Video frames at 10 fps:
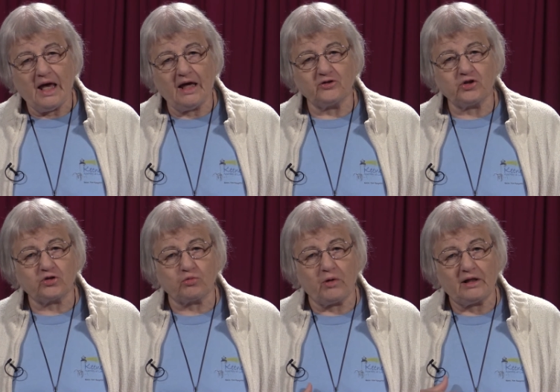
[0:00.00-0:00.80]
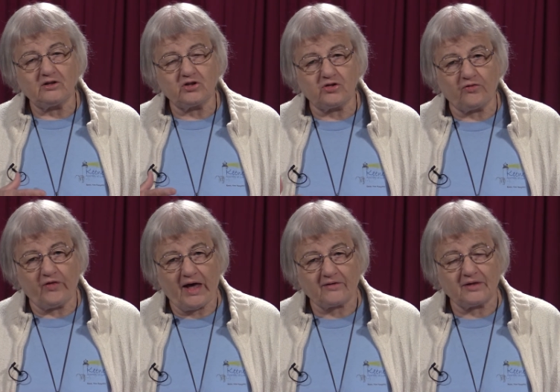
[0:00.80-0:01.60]
and just relish the
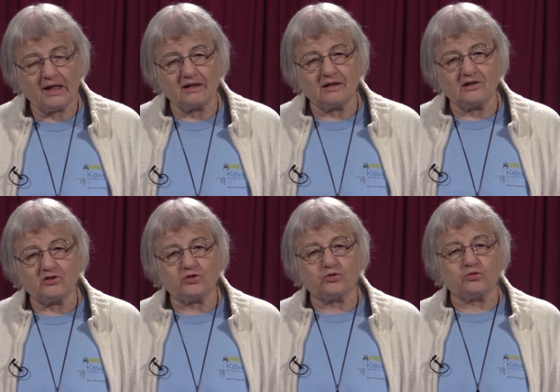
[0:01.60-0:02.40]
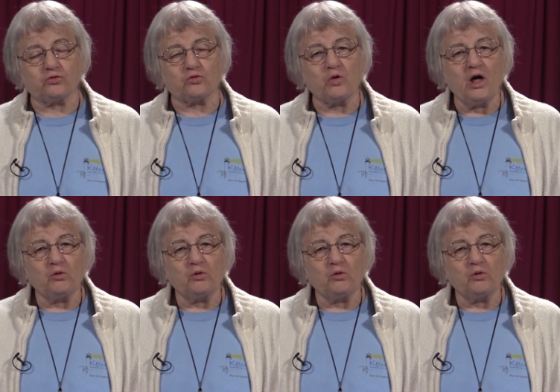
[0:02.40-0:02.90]
fact that it is true,